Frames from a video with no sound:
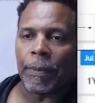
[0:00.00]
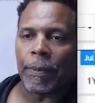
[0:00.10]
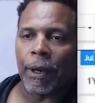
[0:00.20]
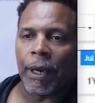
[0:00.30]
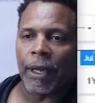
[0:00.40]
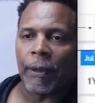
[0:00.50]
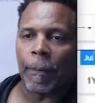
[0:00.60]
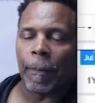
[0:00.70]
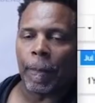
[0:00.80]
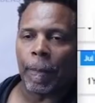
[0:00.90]
All right.
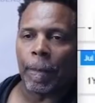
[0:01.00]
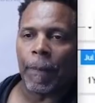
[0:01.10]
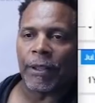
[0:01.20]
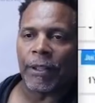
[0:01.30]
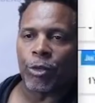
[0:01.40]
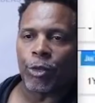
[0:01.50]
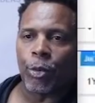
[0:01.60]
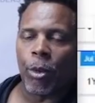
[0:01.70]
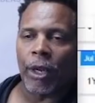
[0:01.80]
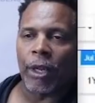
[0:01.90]
But the true
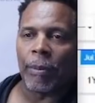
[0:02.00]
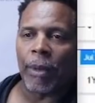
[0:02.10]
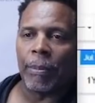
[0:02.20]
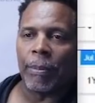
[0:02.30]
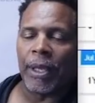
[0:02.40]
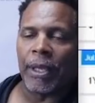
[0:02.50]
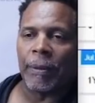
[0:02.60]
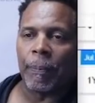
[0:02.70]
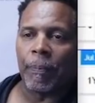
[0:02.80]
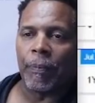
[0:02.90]
market may be,
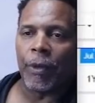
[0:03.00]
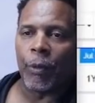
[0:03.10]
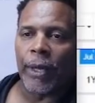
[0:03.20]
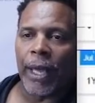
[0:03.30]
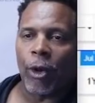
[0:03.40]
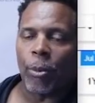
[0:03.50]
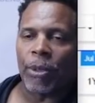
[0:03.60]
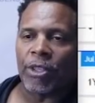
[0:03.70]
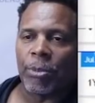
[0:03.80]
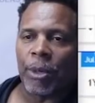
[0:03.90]
when that
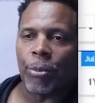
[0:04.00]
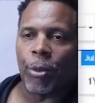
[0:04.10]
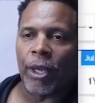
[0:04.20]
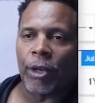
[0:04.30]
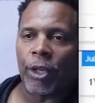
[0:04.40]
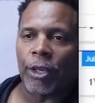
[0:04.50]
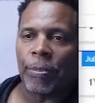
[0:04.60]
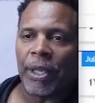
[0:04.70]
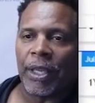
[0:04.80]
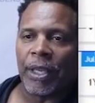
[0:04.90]
opens midpoint, could
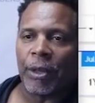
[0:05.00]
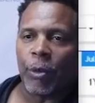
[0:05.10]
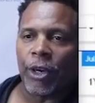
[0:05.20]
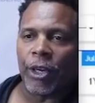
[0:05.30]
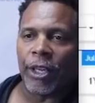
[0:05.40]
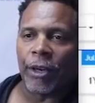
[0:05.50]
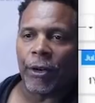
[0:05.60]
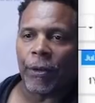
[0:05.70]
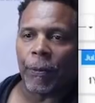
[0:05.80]
it be anywhere in here?